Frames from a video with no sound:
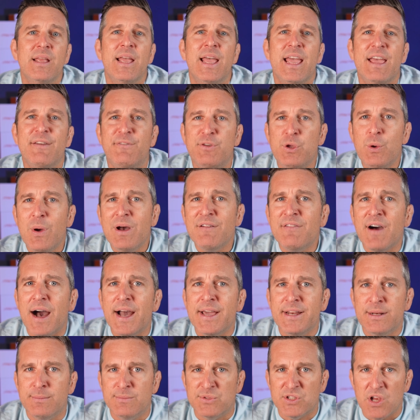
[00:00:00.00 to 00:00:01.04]
If you have
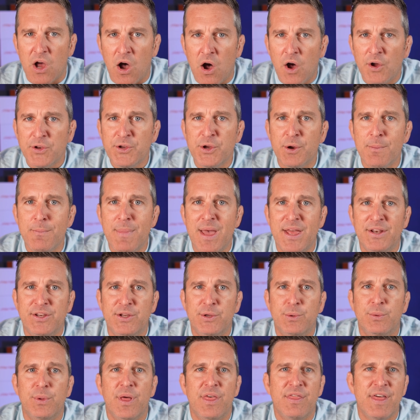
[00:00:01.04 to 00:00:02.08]
items on your menu
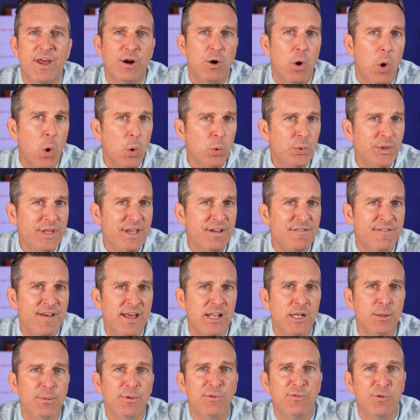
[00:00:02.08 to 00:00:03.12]
that are only
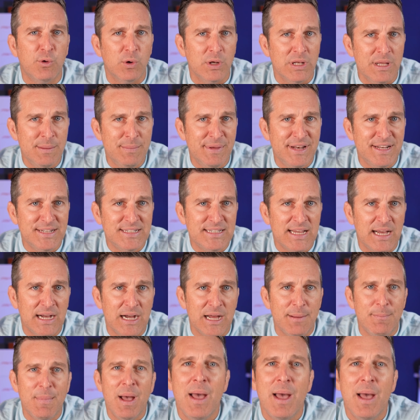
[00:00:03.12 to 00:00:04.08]
available for a limited time,